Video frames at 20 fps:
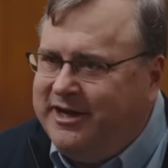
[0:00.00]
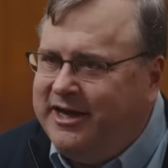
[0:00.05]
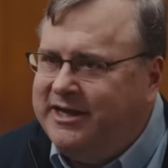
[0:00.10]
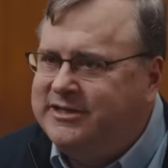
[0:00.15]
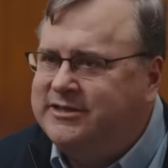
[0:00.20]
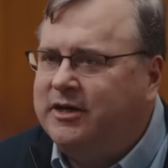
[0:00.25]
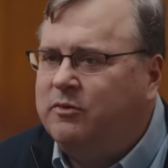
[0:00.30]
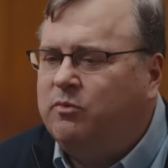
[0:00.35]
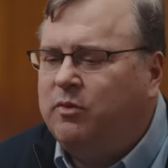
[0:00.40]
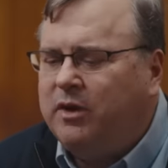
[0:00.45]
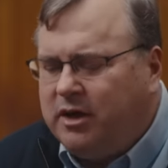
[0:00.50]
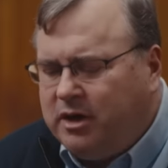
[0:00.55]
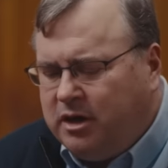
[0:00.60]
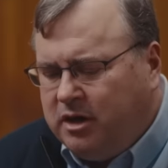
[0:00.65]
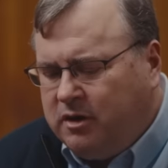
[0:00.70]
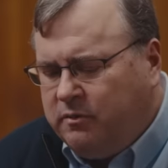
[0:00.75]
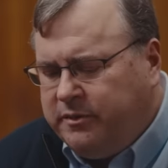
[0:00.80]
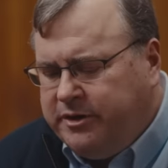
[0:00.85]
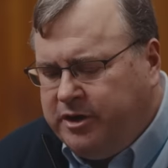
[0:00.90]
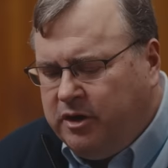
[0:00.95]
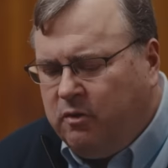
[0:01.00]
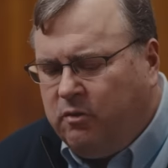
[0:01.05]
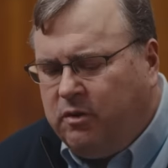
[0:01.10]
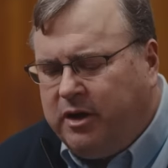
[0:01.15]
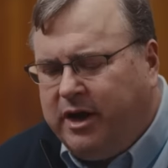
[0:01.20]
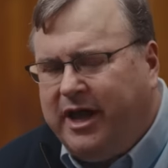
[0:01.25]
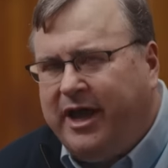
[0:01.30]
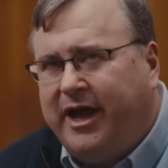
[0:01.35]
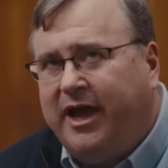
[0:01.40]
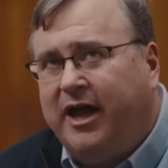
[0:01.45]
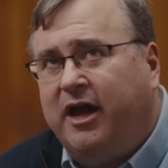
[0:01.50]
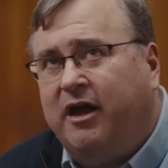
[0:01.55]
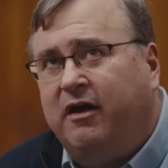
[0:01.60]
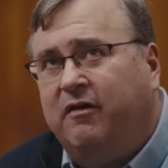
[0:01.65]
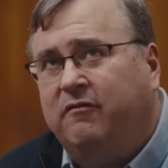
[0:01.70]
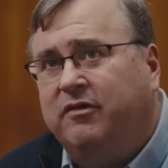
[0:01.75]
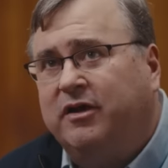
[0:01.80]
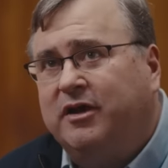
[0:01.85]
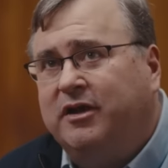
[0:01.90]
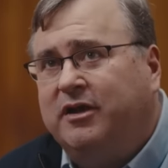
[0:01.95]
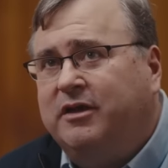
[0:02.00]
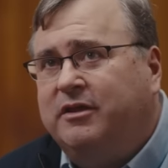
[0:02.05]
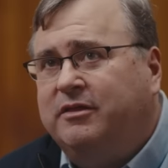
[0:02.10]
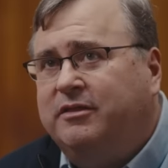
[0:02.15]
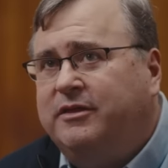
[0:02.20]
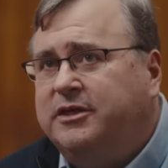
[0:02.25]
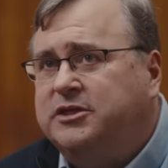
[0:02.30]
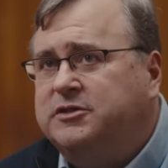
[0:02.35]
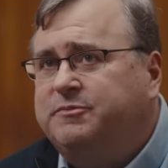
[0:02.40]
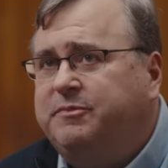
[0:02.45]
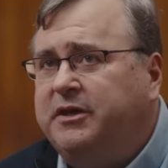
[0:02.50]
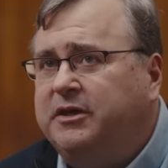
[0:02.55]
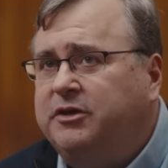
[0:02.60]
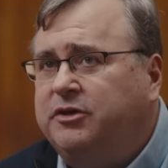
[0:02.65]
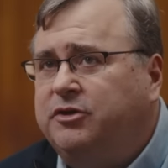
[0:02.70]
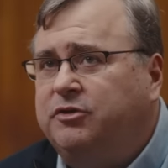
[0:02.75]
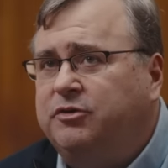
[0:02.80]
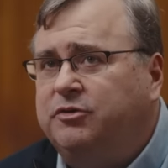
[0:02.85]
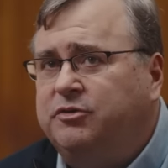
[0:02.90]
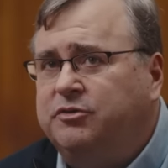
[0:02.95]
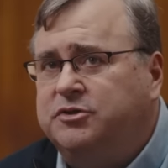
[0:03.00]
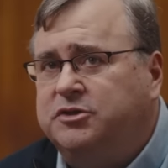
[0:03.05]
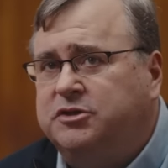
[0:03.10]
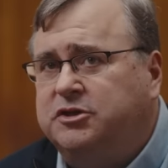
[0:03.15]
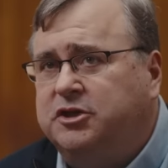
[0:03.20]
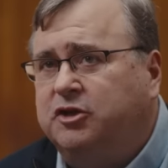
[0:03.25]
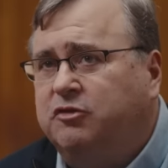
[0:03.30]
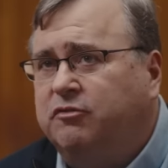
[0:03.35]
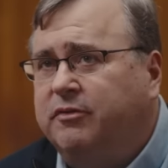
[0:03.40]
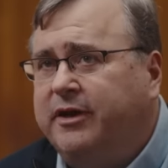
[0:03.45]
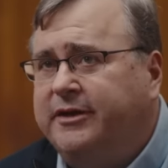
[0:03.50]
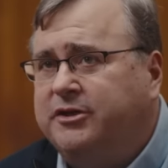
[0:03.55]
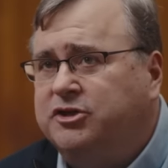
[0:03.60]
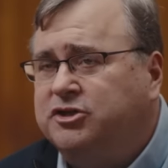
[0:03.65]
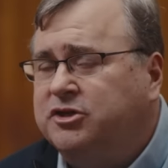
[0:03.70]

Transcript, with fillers: It said, well, we don't want to have this being used to create